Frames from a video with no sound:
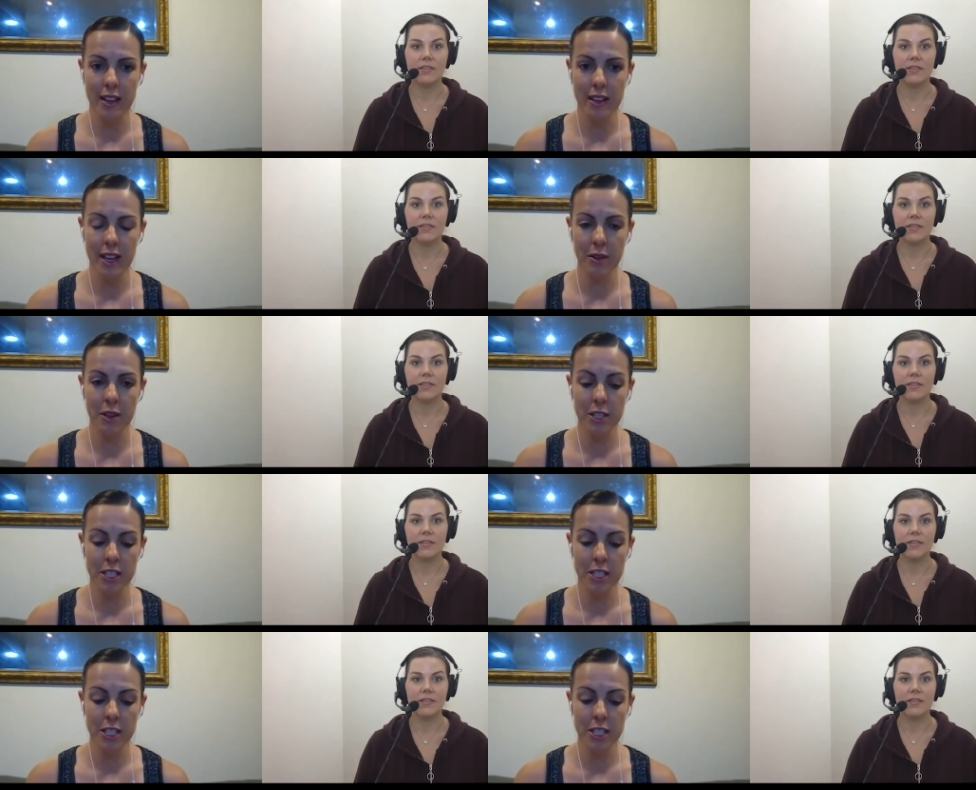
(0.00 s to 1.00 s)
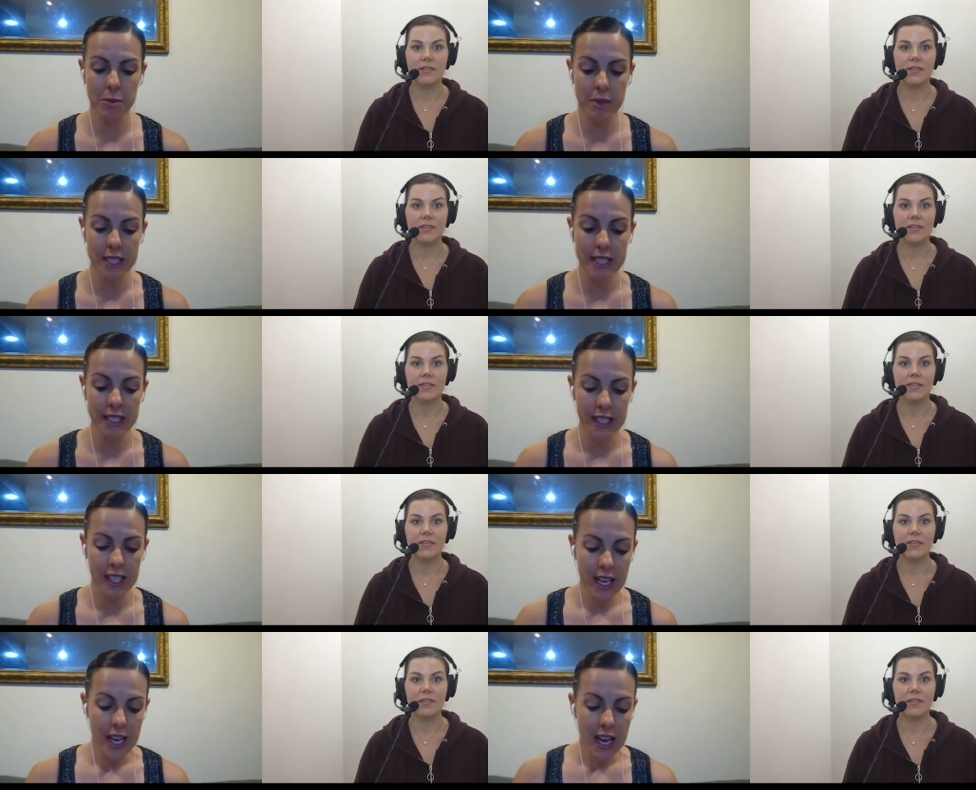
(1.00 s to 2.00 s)
Speaker 1: health coaching business.
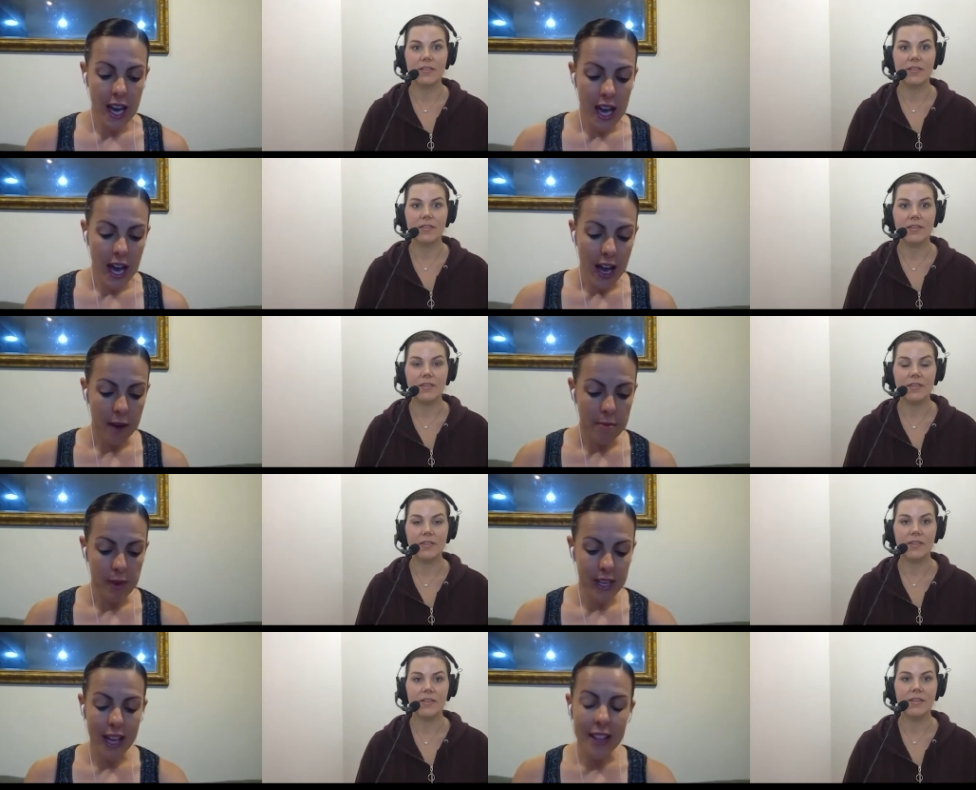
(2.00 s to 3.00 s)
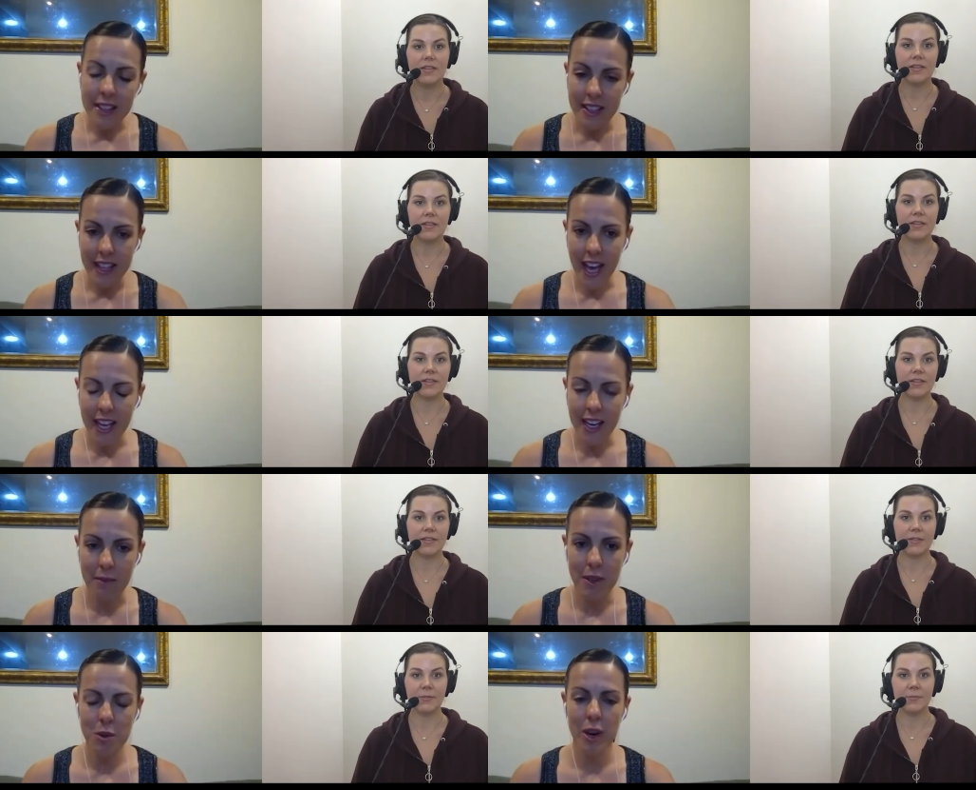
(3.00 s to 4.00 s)
Um, but other than that, I'm
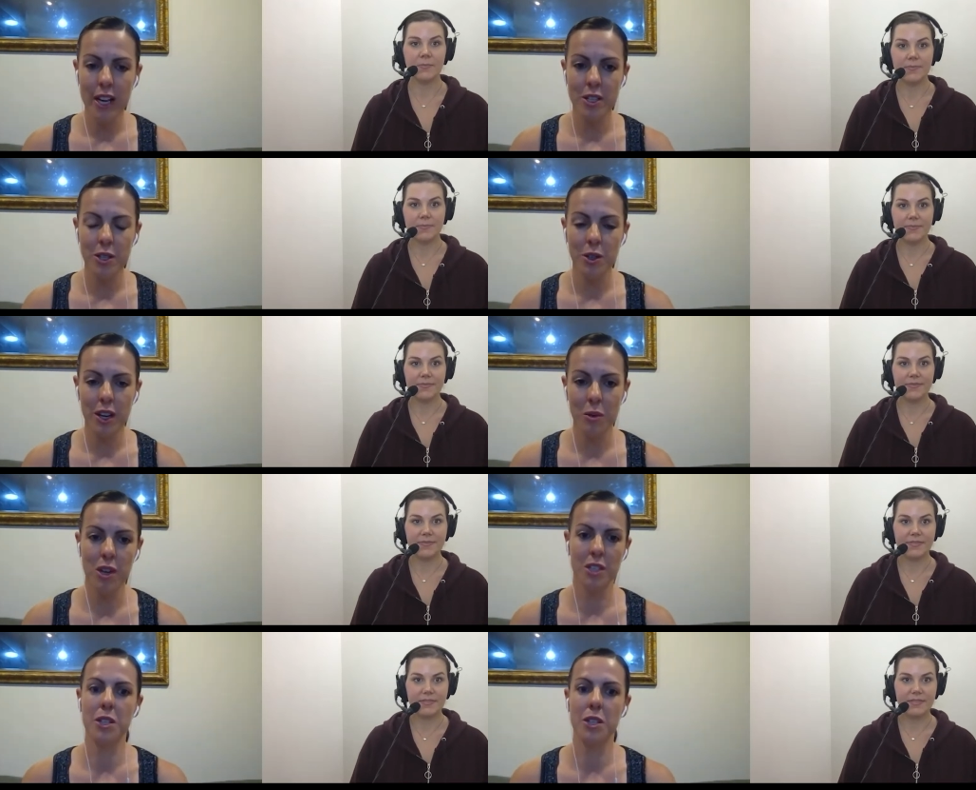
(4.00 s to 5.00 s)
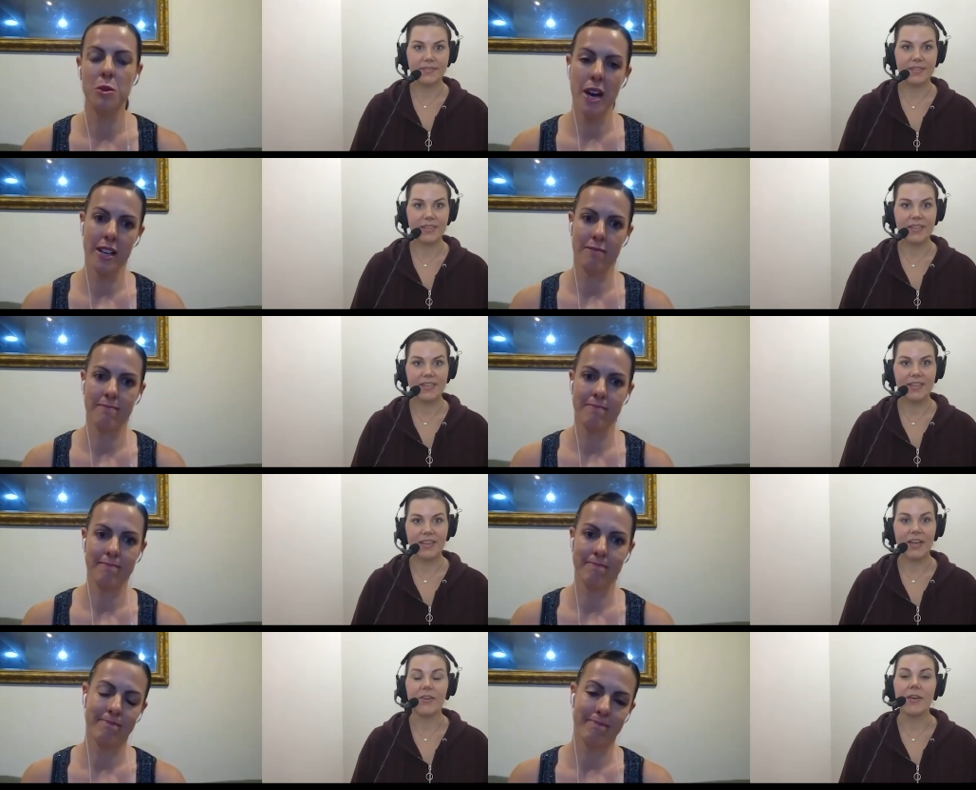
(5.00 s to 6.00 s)
not quite sure what to do about it.
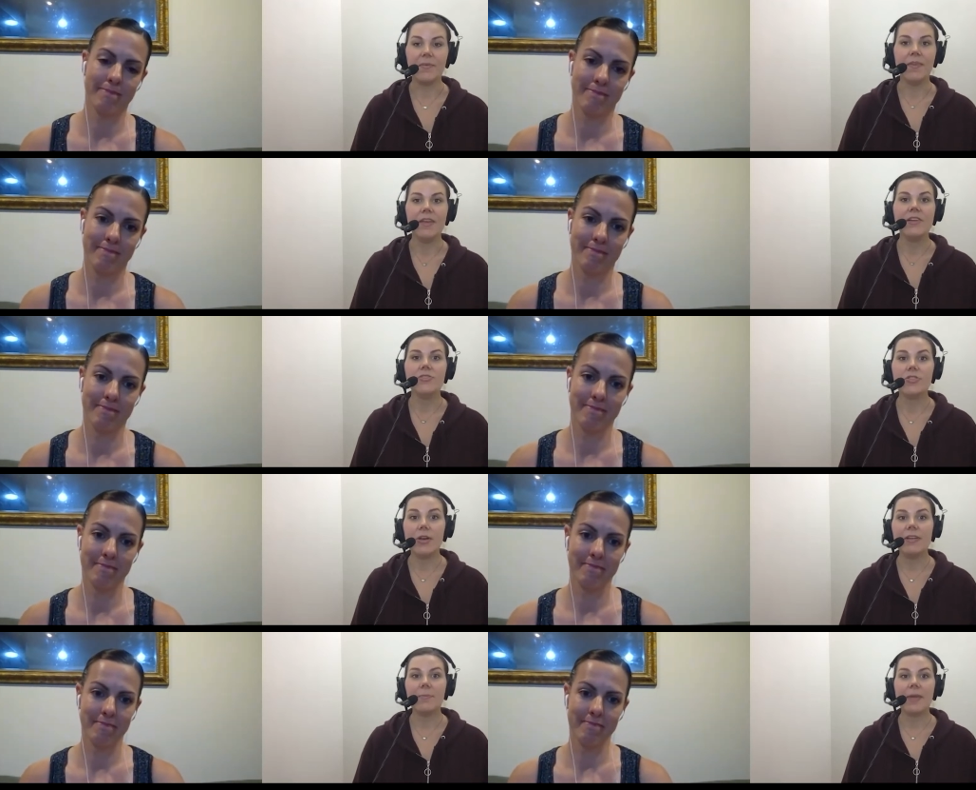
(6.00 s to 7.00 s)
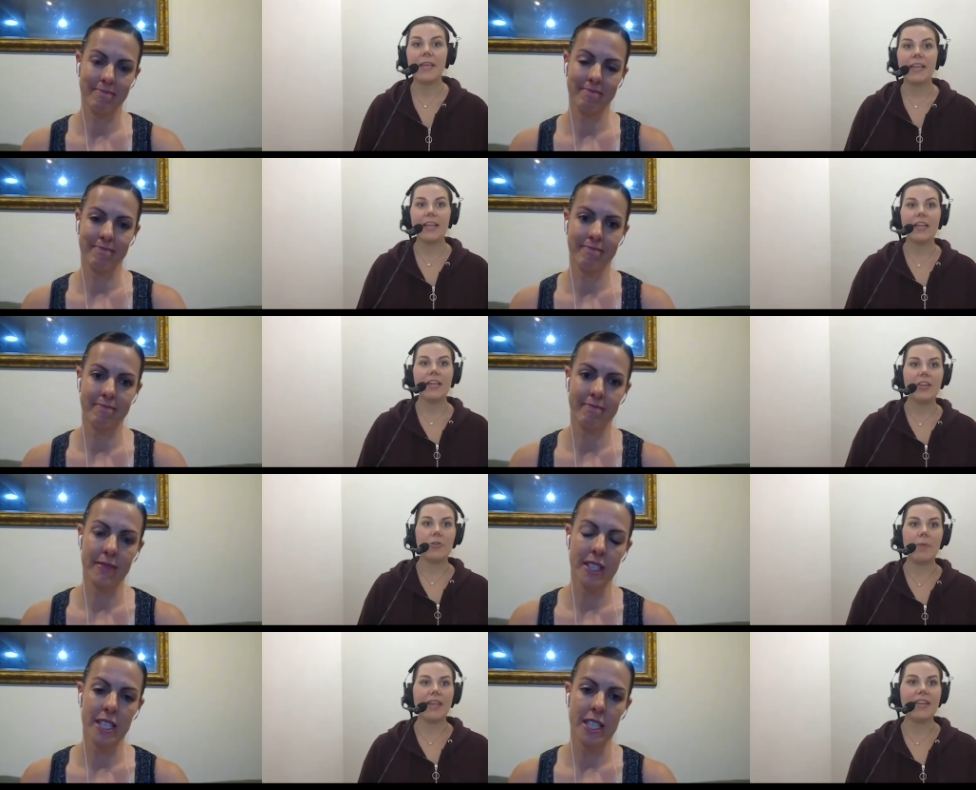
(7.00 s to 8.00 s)
Speaker 2: Okay. So in the beginning,
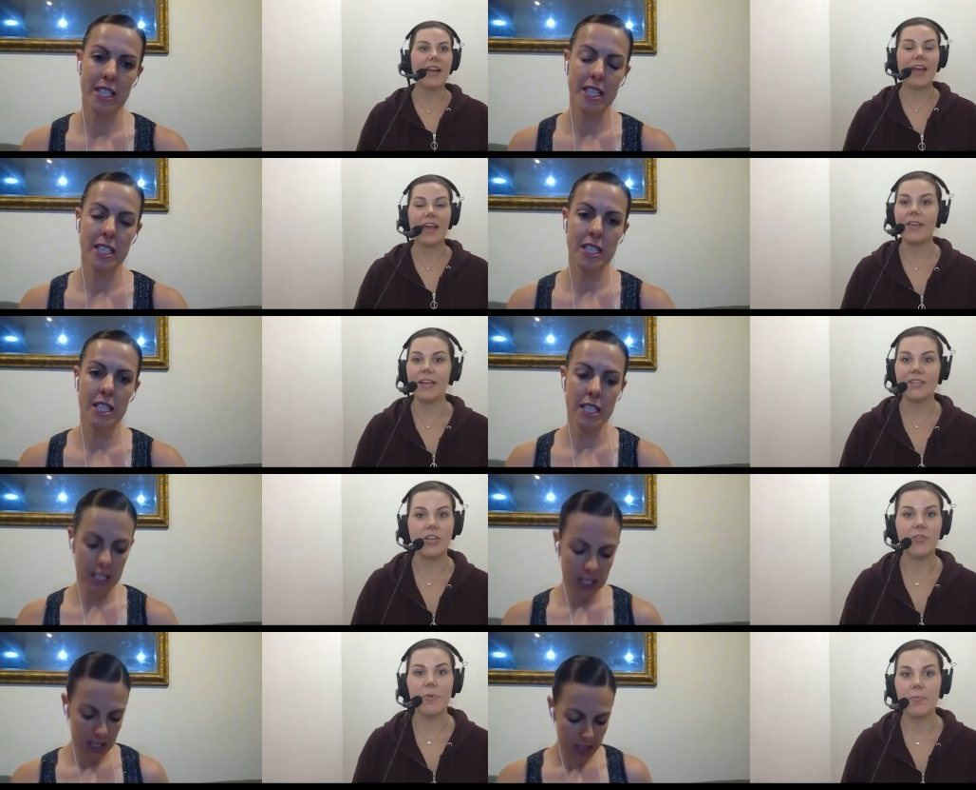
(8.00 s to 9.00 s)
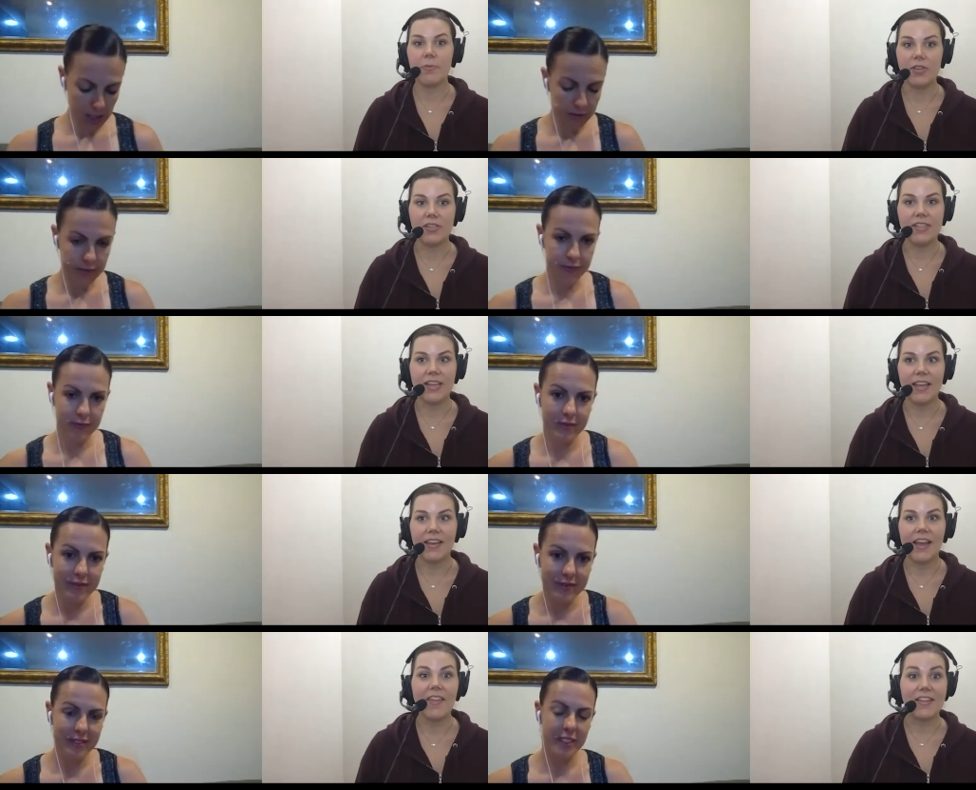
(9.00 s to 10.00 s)
you might not have like a ton of people
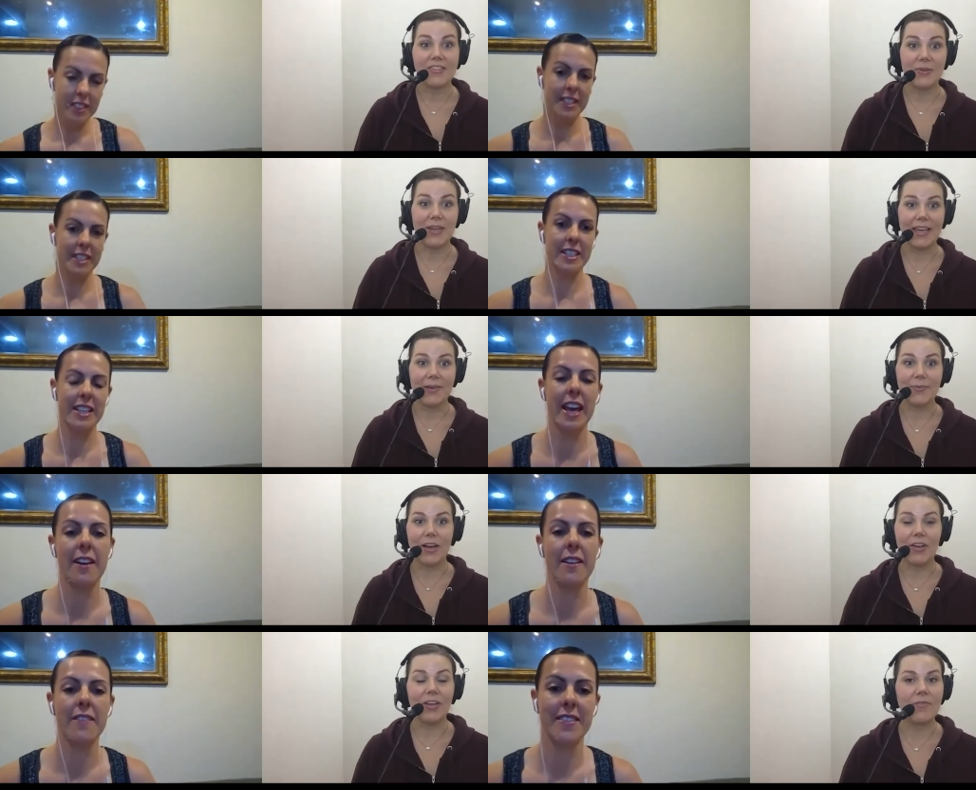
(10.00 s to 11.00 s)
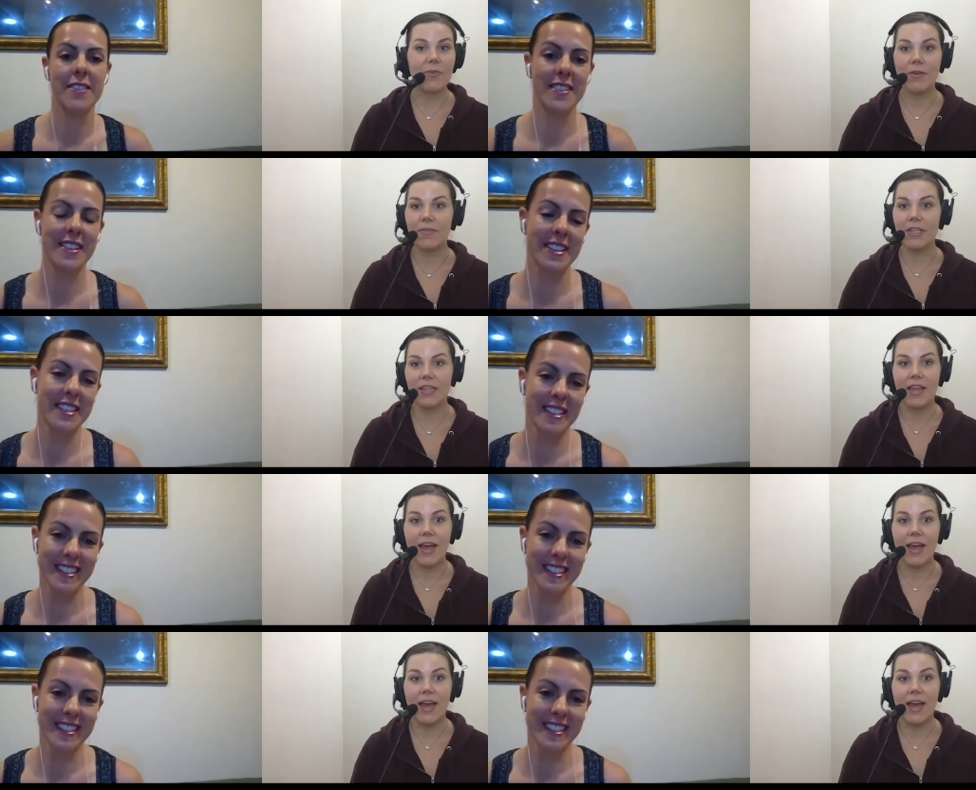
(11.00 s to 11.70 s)
listening, and that's okay. We're, I'll give you everything that